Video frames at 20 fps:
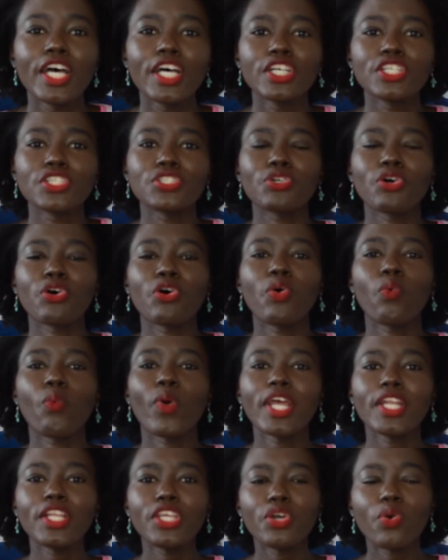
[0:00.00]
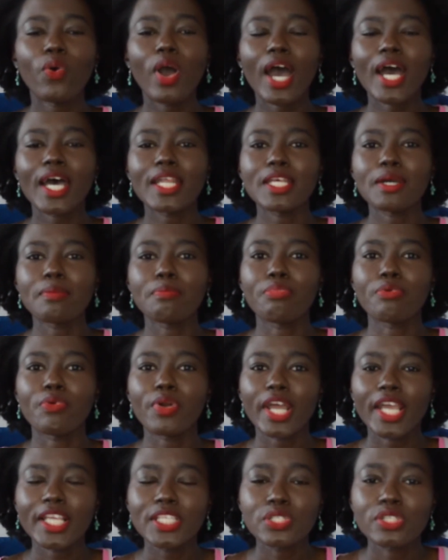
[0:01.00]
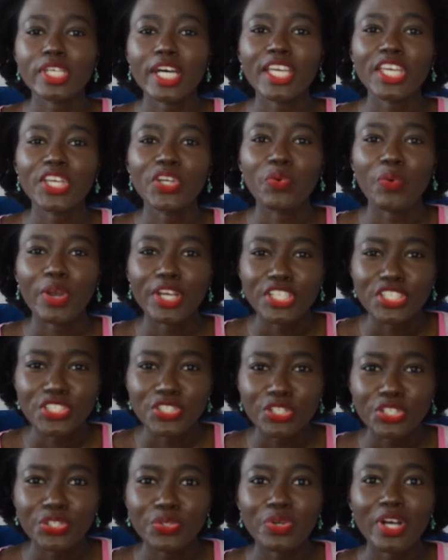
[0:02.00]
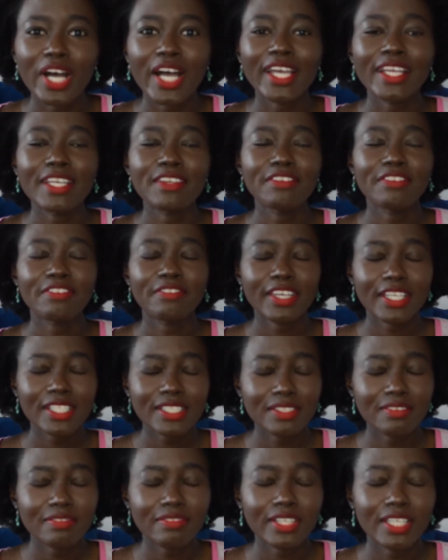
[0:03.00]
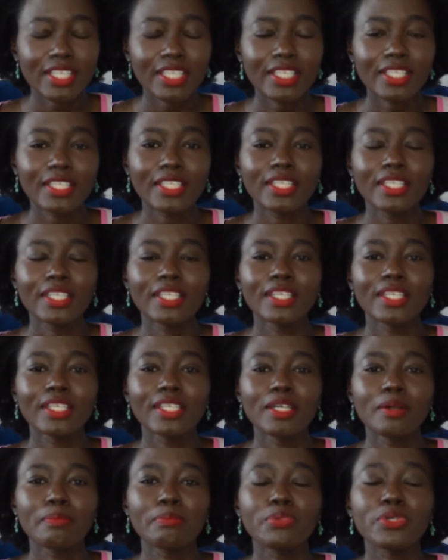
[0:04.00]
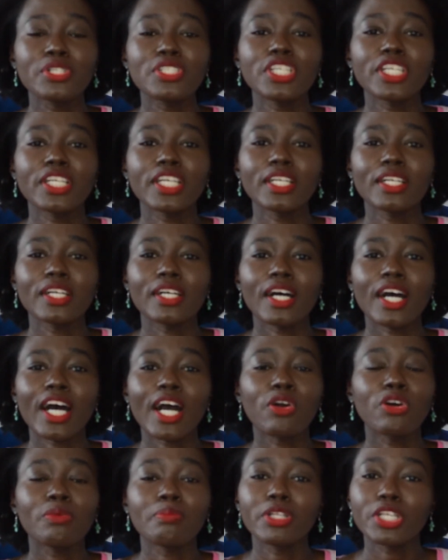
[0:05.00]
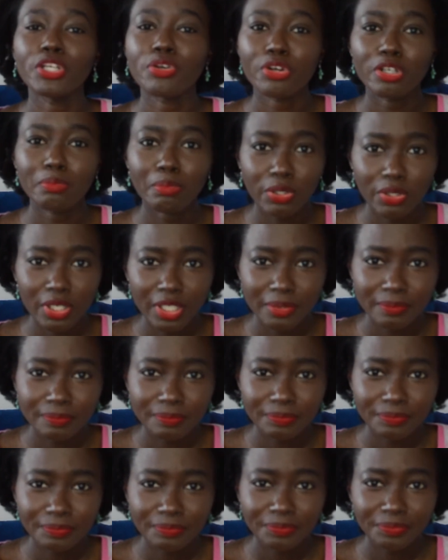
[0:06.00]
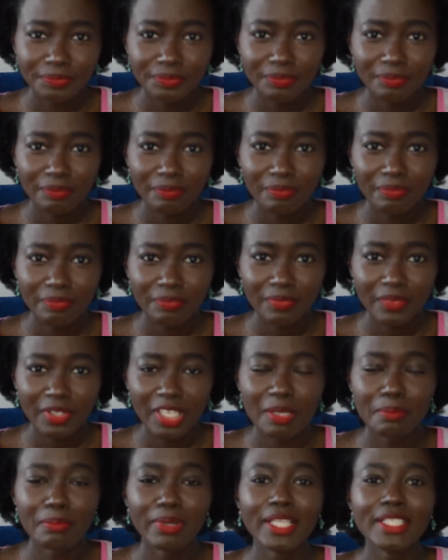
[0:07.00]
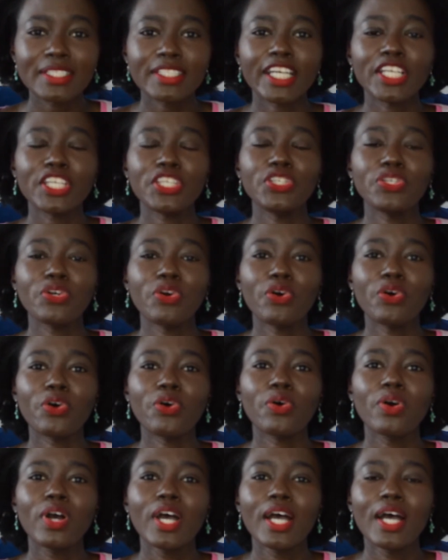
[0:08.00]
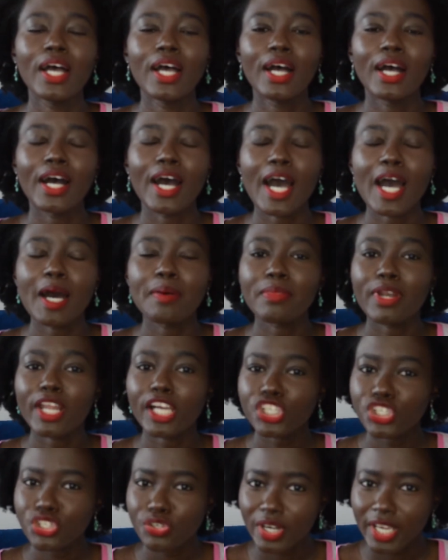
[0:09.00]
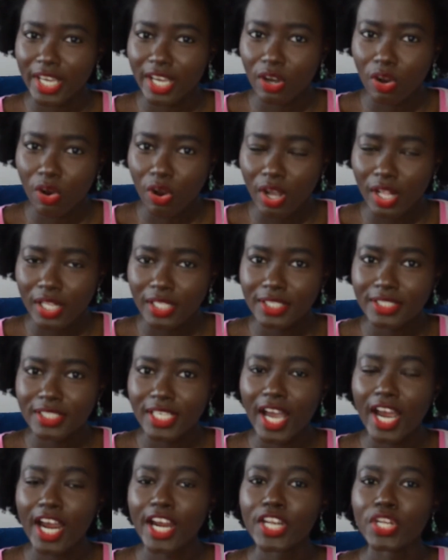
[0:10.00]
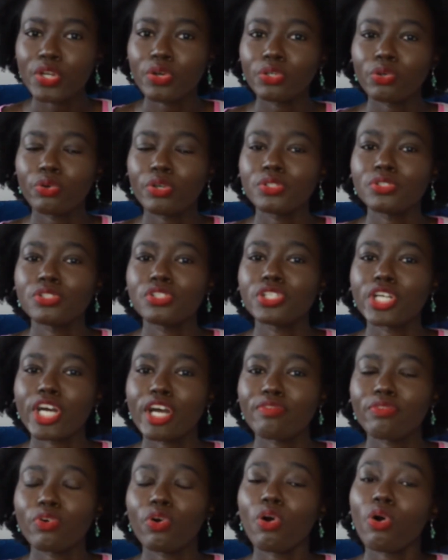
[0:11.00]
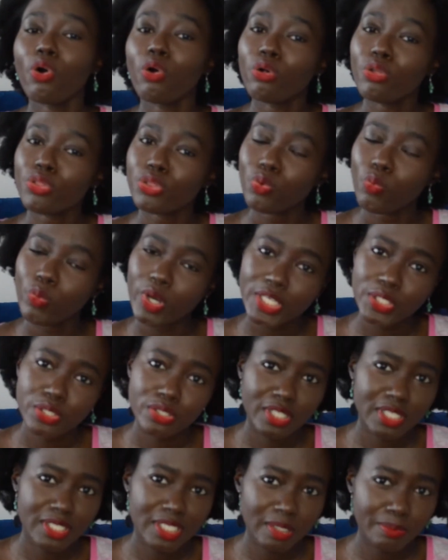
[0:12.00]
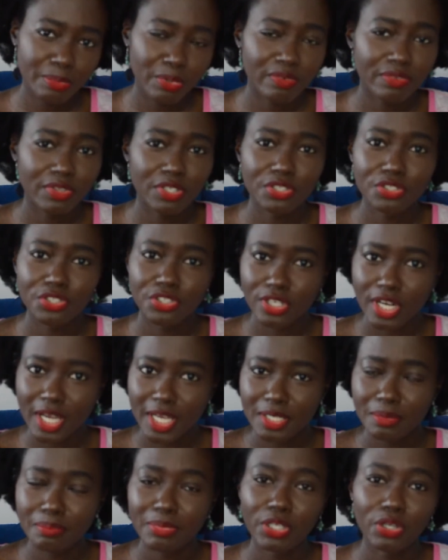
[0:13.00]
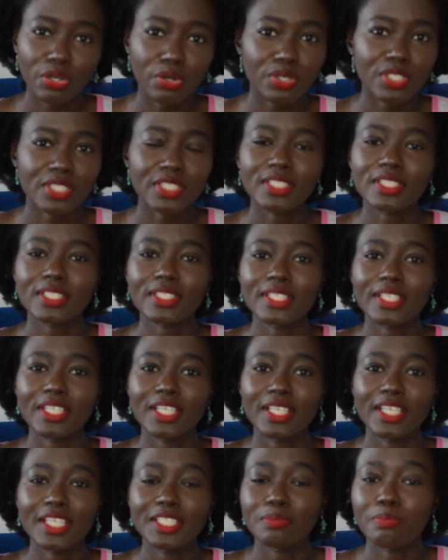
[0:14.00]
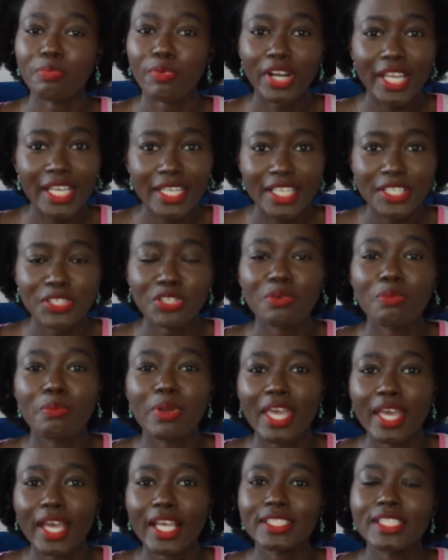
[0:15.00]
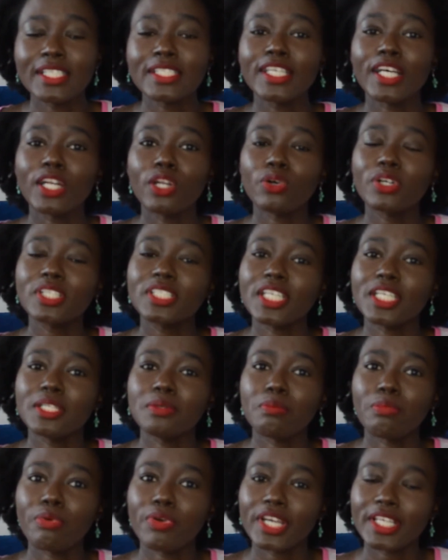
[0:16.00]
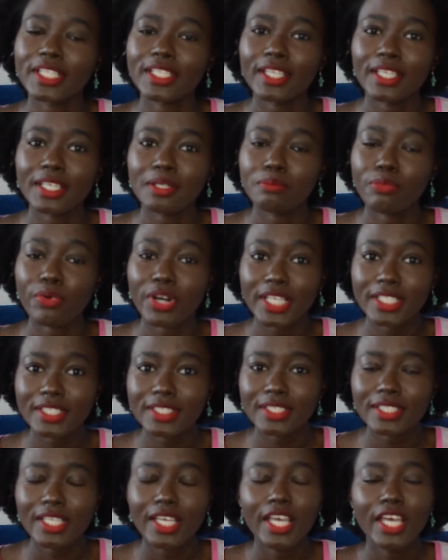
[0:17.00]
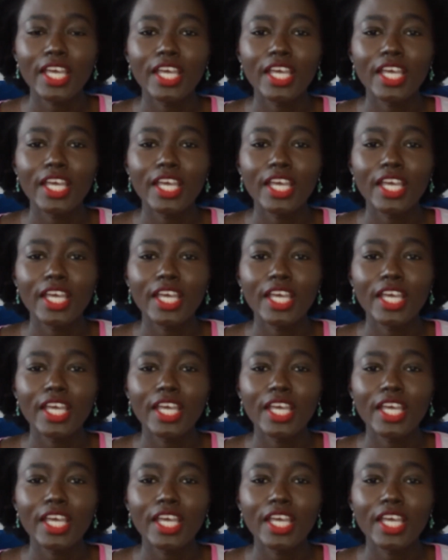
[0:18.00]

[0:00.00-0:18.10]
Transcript: So when you add braids to that equation, you're effectively putting a complete roadblock. It means that your natural hair oils are not going to travel all the way to the tip of the strand because it's braided. Your hair is interlocked in braids.